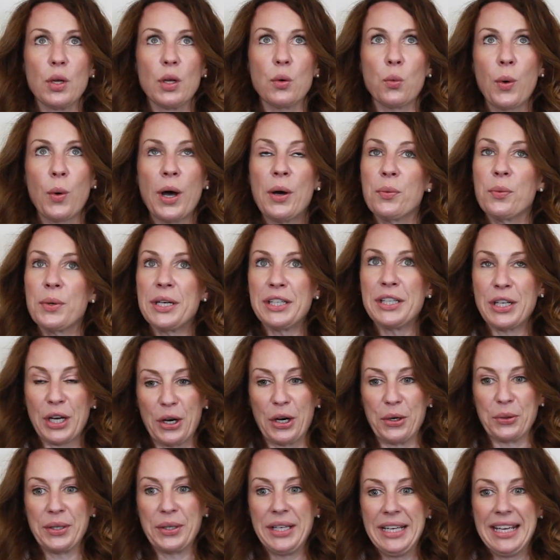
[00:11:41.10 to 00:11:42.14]
what we
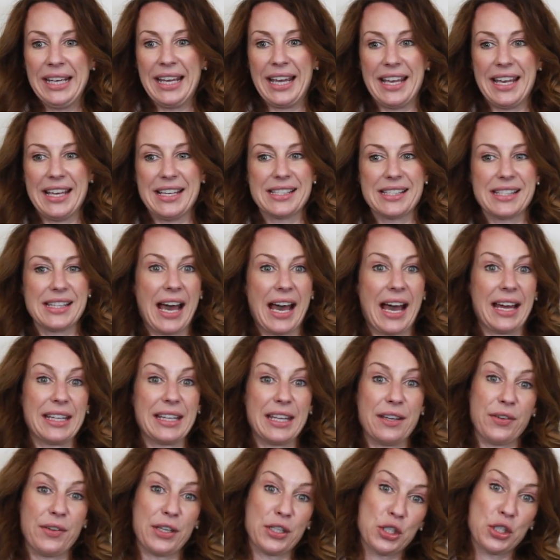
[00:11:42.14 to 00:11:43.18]
know is that
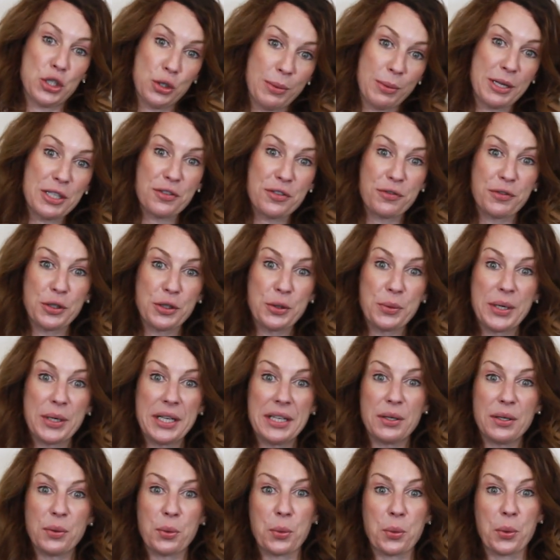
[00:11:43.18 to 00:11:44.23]
giving too much
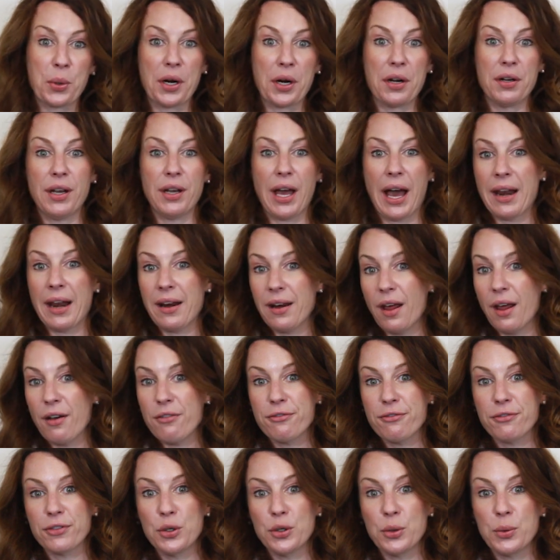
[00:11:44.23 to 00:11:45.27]
fluid or not enough
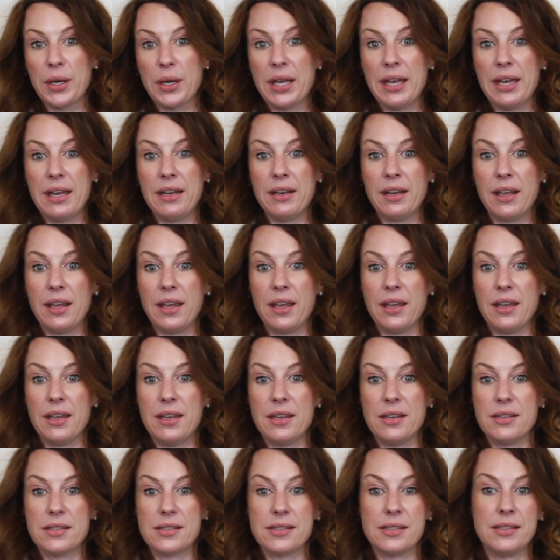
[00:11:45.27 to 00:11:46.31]
fluid
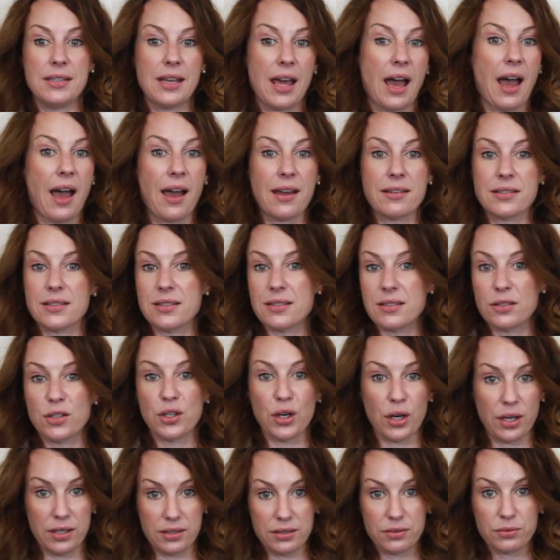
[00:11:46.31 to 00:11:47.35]
is not
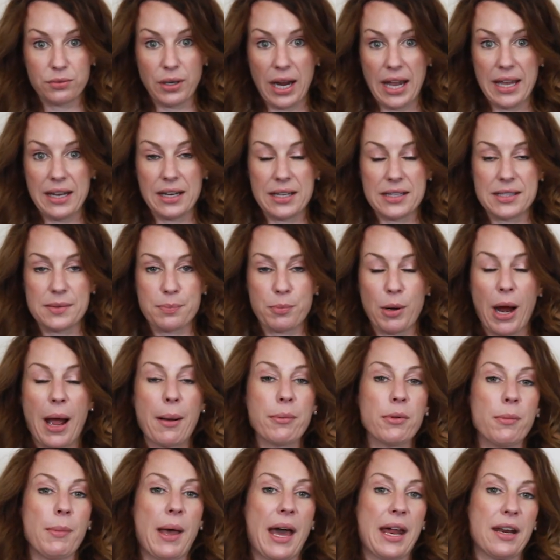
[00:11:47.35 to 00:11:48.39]
good, right? It's
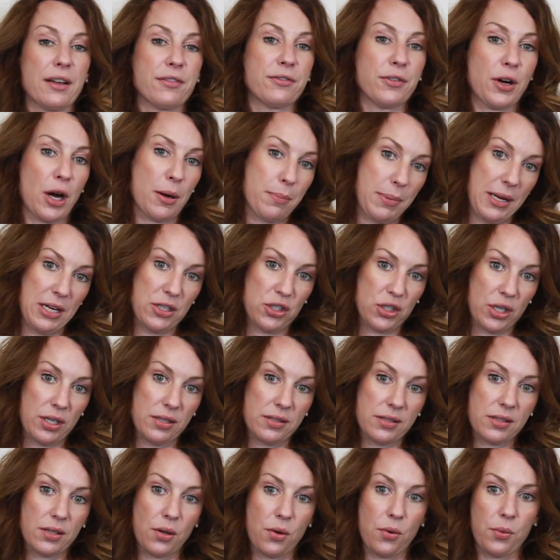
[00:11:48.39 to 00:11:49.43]
problematic for our patients,
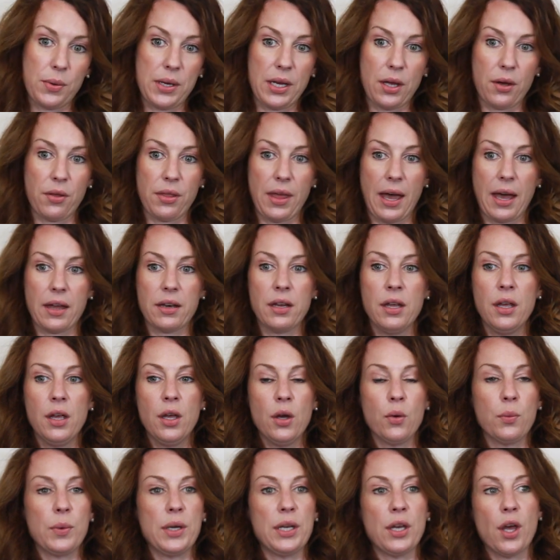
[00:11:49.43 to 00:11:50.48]
so we know that.
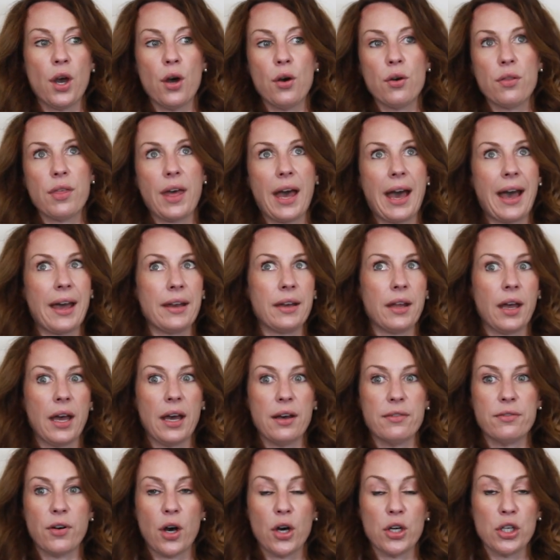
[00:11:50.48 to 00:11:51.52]
We know that
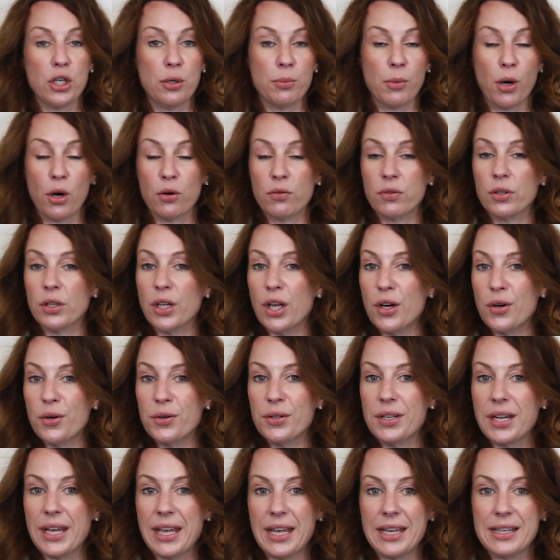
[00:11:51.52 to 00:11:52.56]
volume
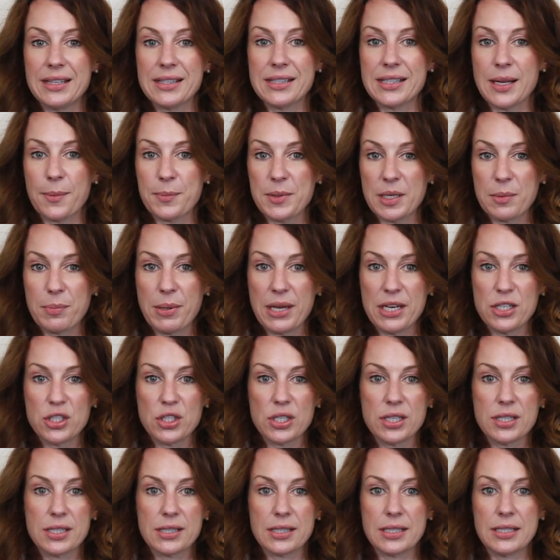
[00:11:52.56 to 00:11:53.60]
overload in septic
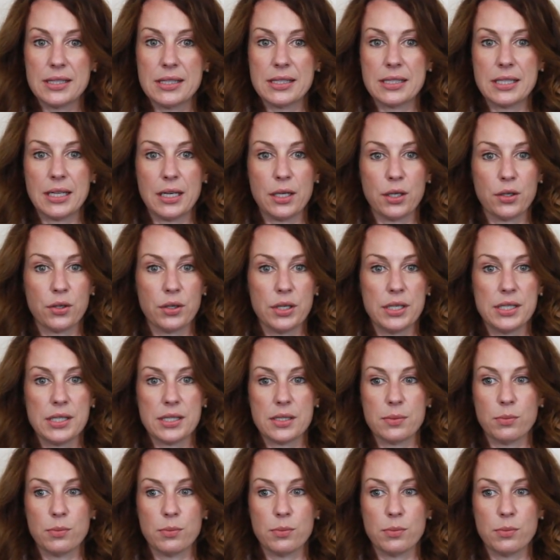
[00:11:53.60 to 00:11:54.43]
patients leads to increased